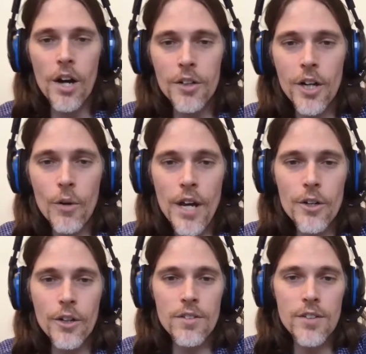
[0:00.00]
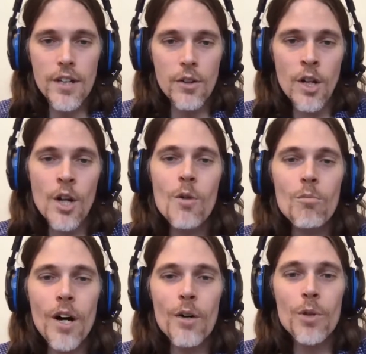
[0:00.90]
and go get your container,
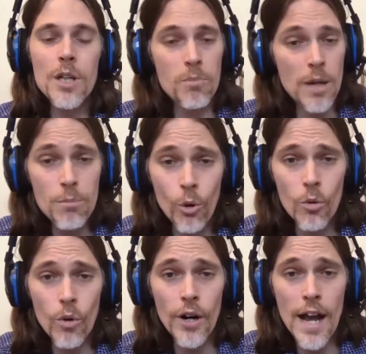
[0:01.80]
but we can pinpoint where it happened.